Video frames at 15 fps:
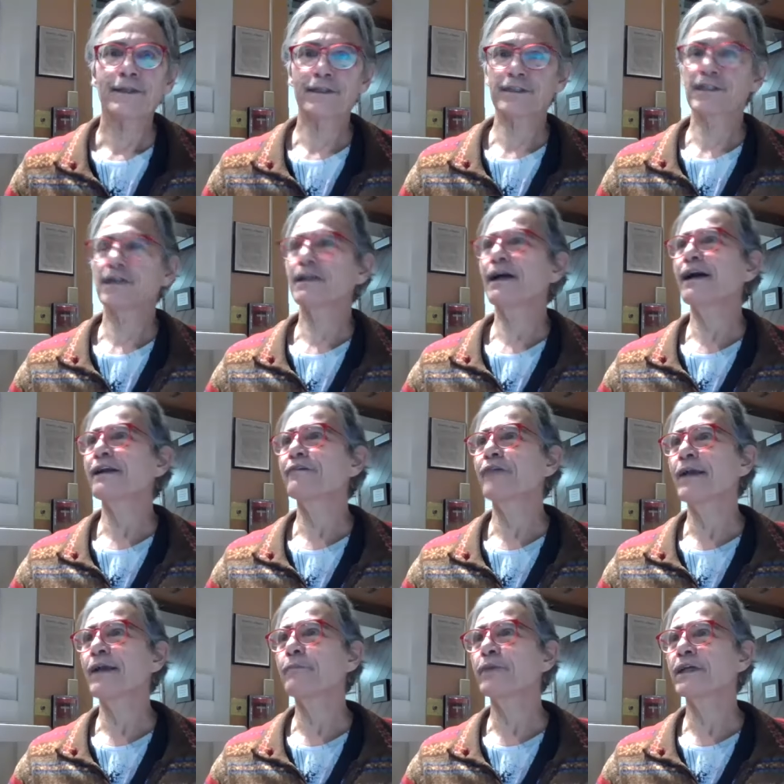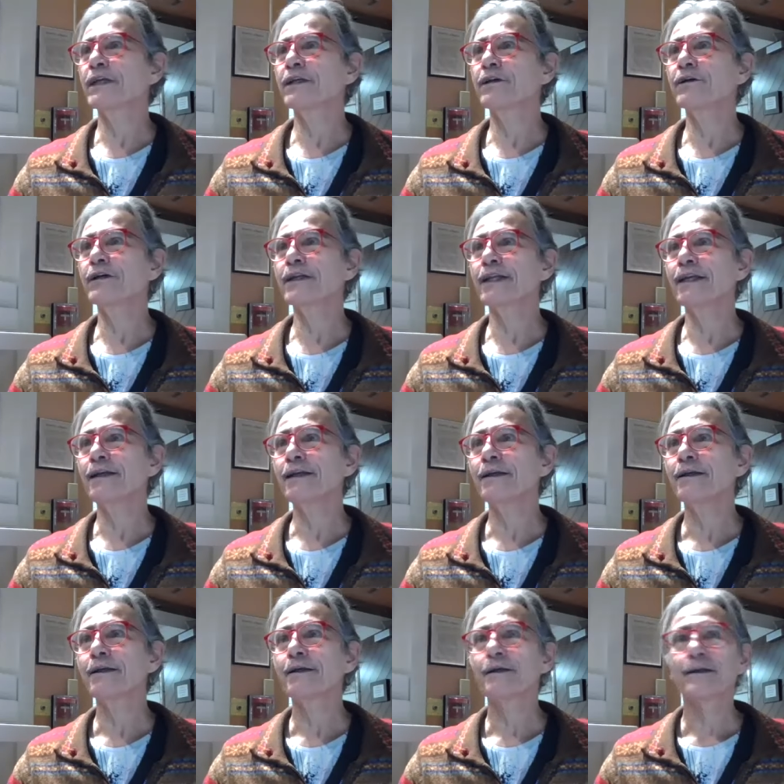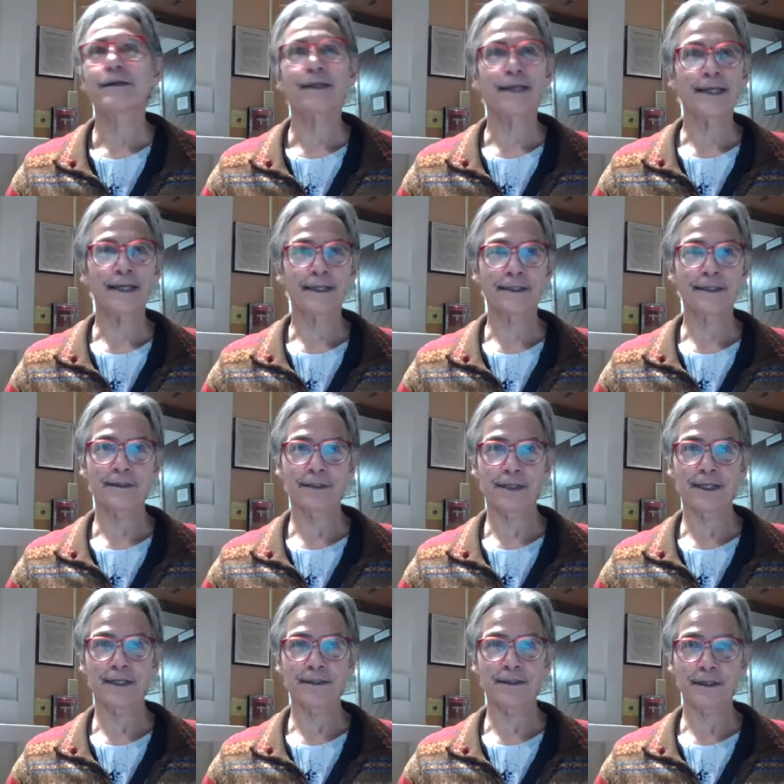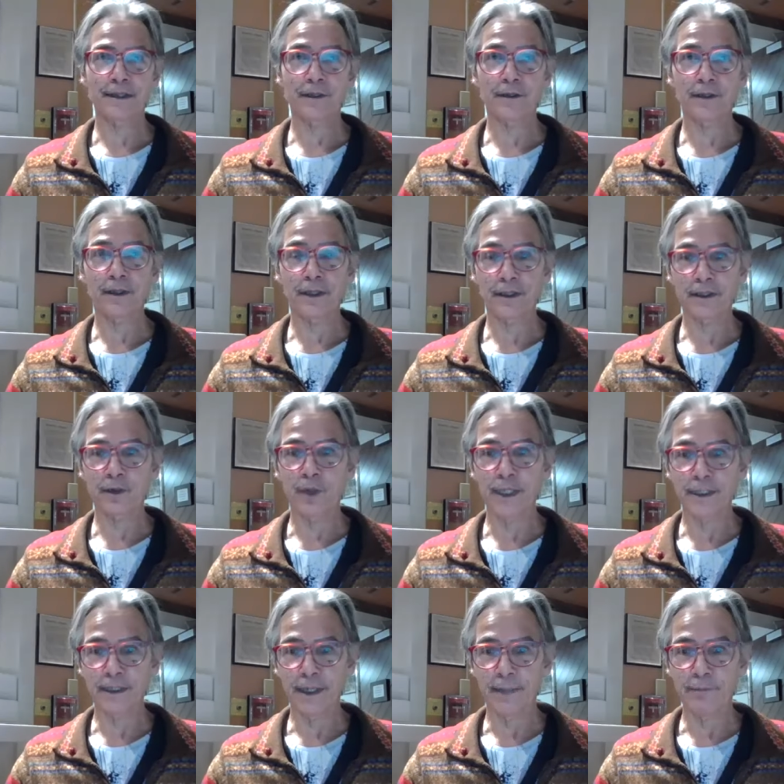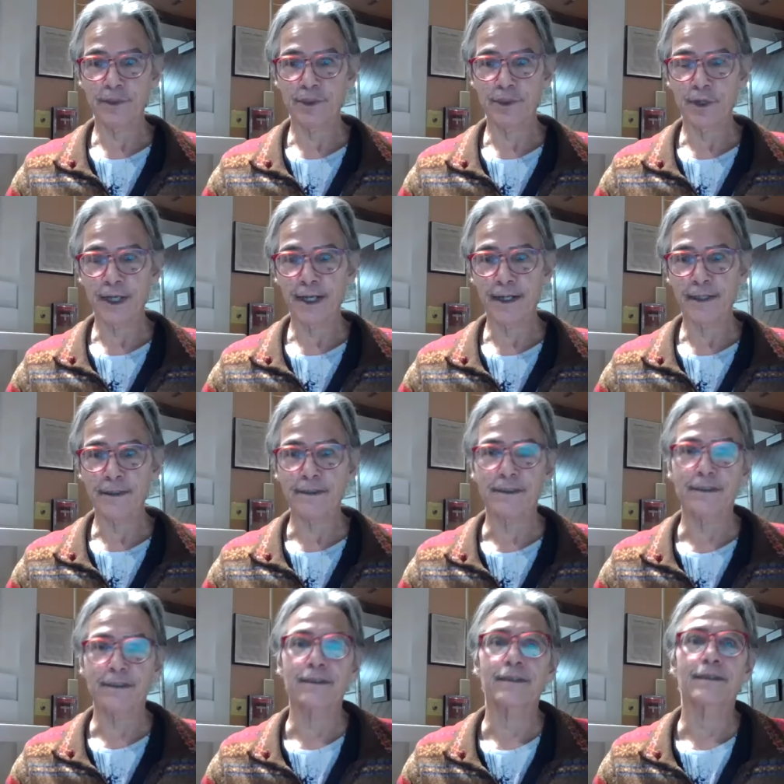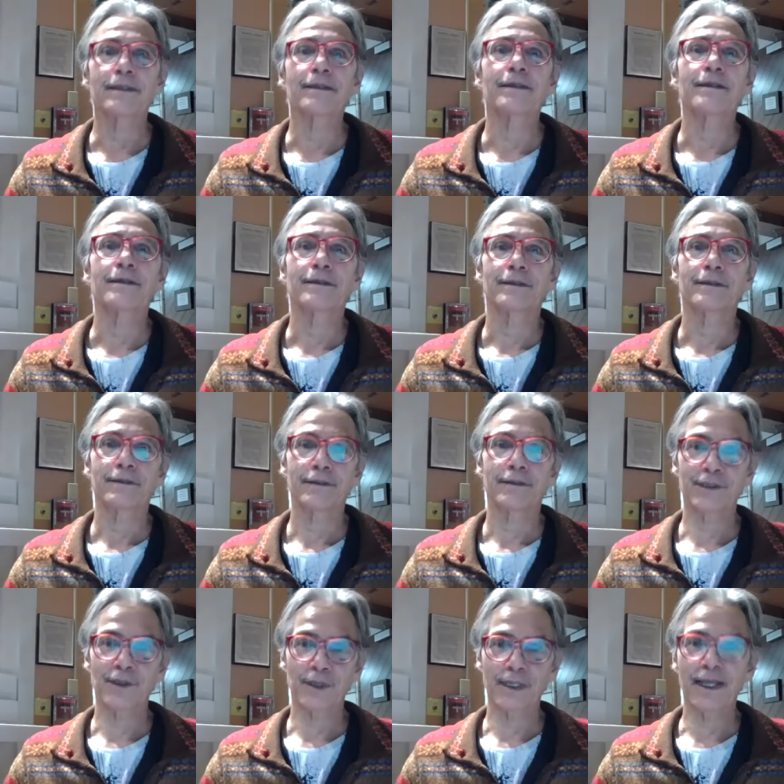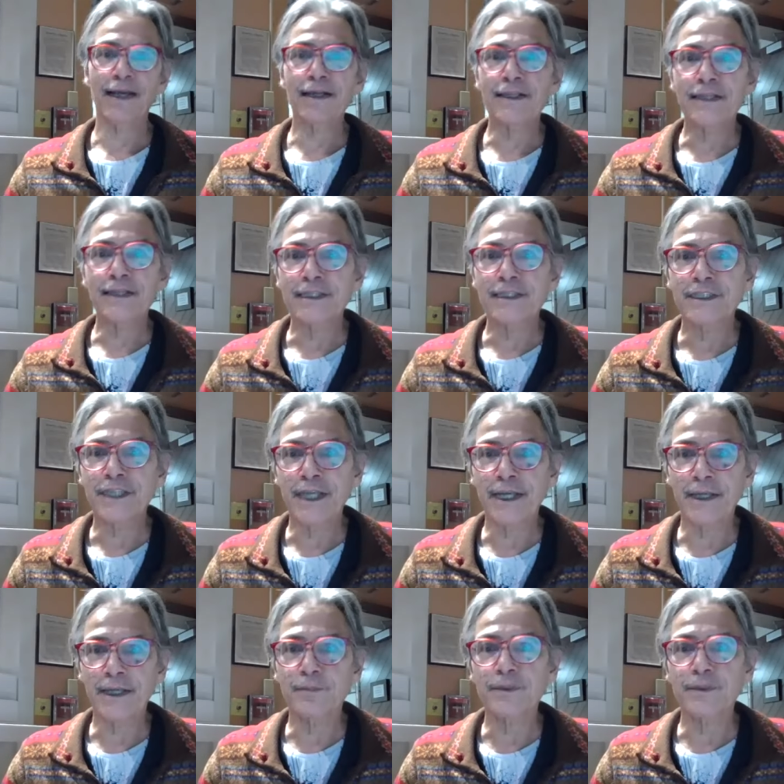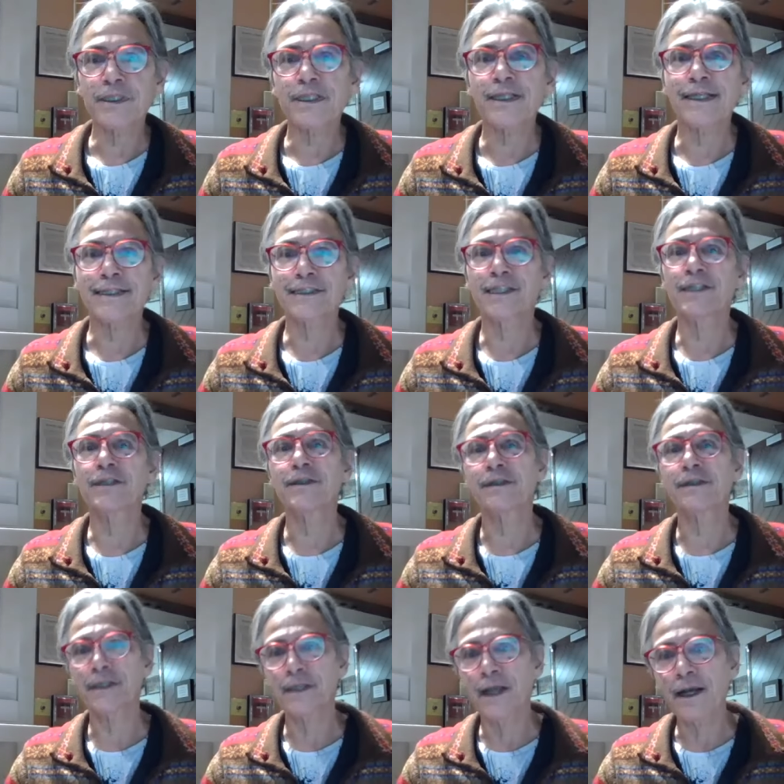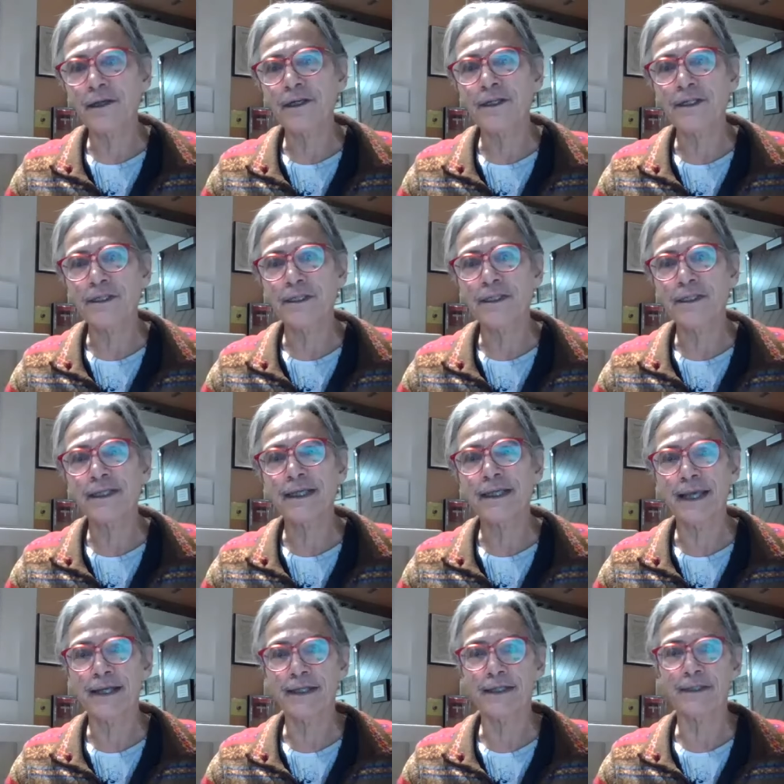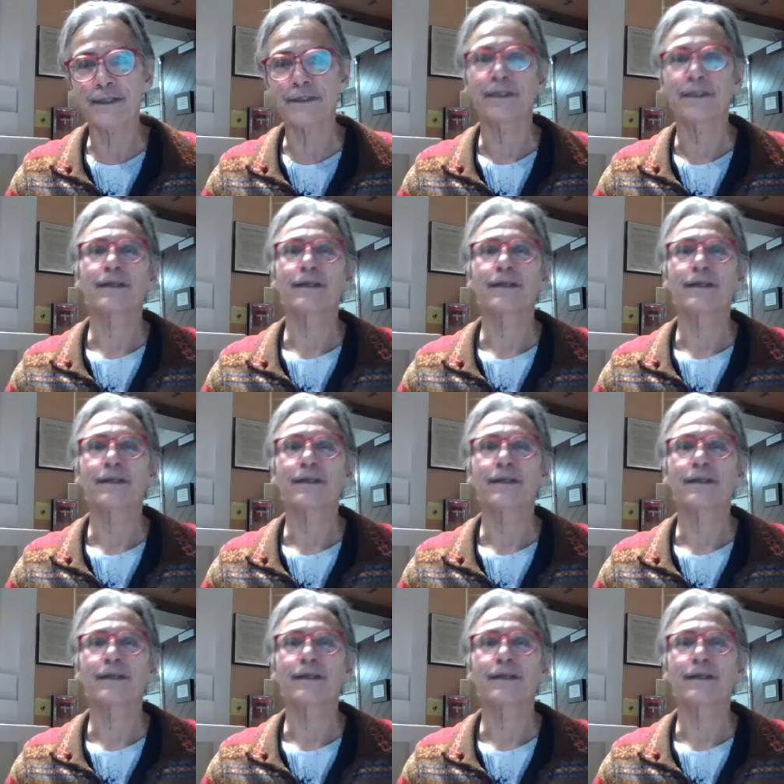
there's a lot of ambiguity and and they're uh, quite abstract. So a lot of these shapes, as you the longer you look at it,